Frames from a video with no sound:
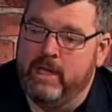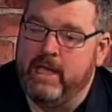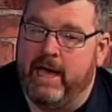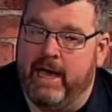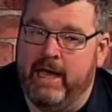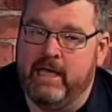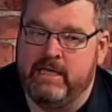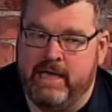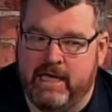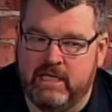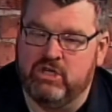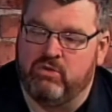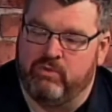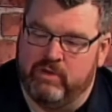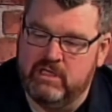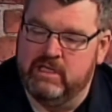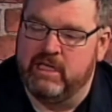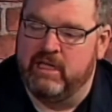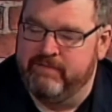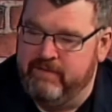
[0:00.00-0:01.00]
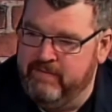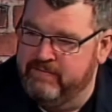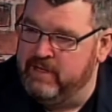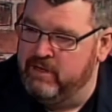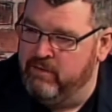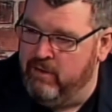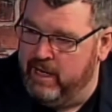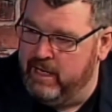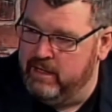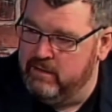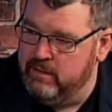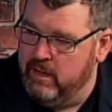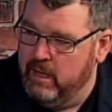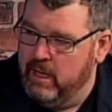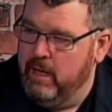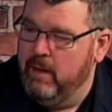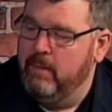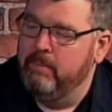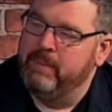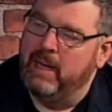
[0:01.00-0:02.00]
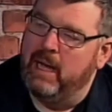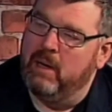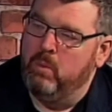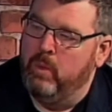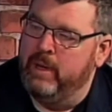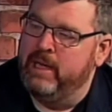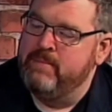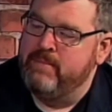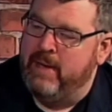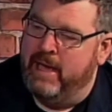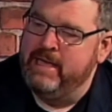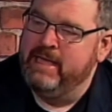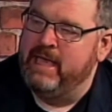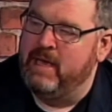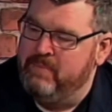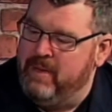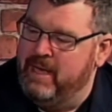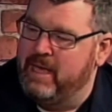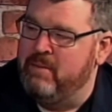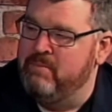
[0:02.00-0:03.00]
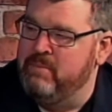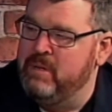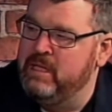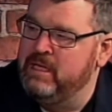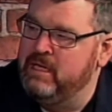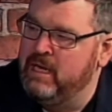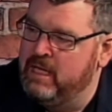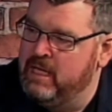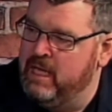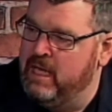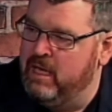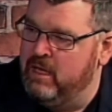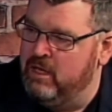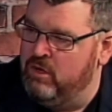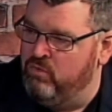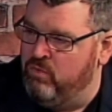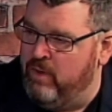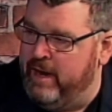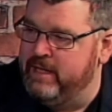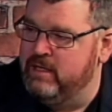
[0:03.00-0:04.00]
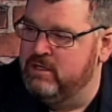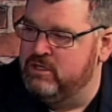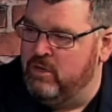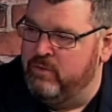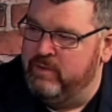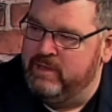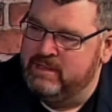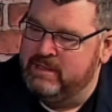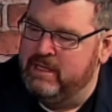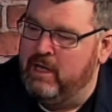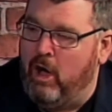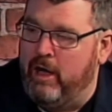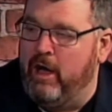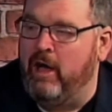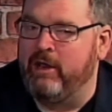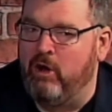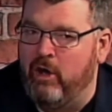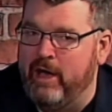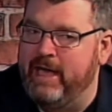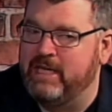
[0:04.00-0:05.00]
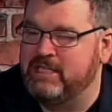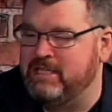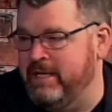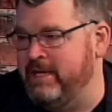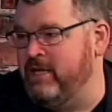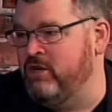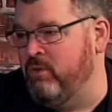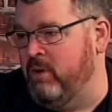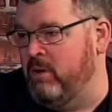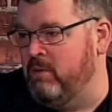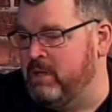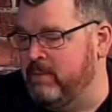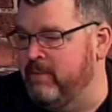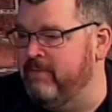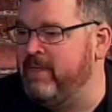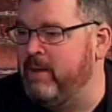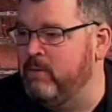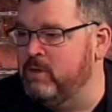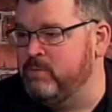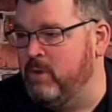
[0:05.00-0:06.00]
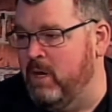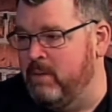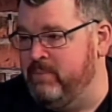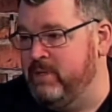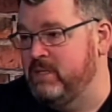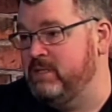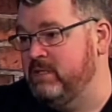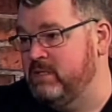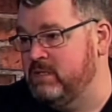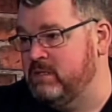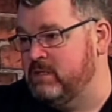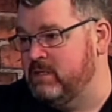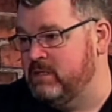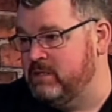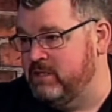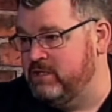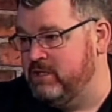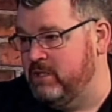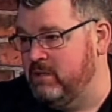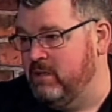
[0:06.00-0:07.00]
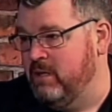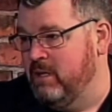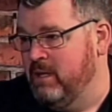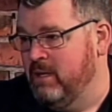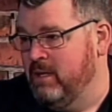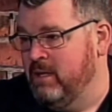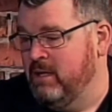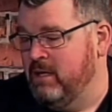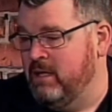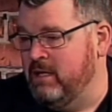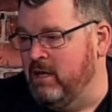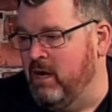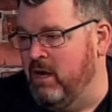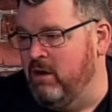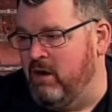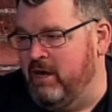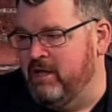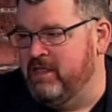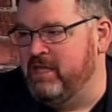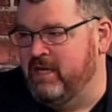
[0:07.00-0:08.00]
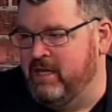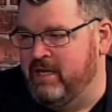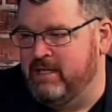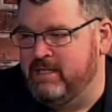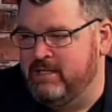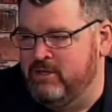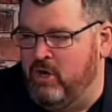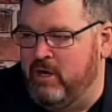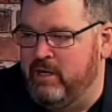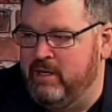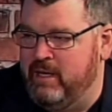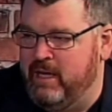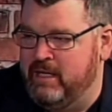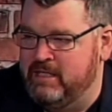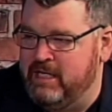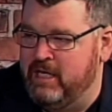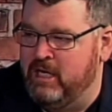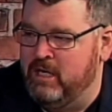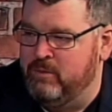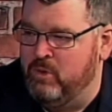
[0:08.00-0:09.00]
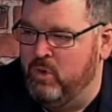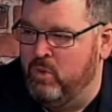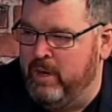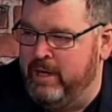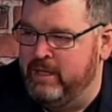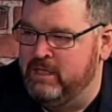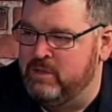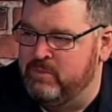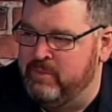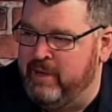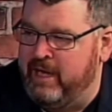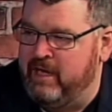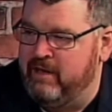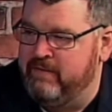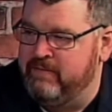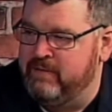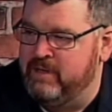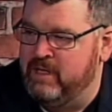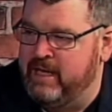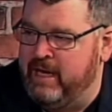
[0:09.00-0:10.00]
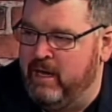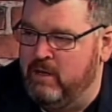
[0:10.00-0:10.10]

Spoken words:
we are risking 50 grand, but we may get back $1 million a year in rates. So I actually agree with him. If that was my business decision, I think it's not a terrible one to make for the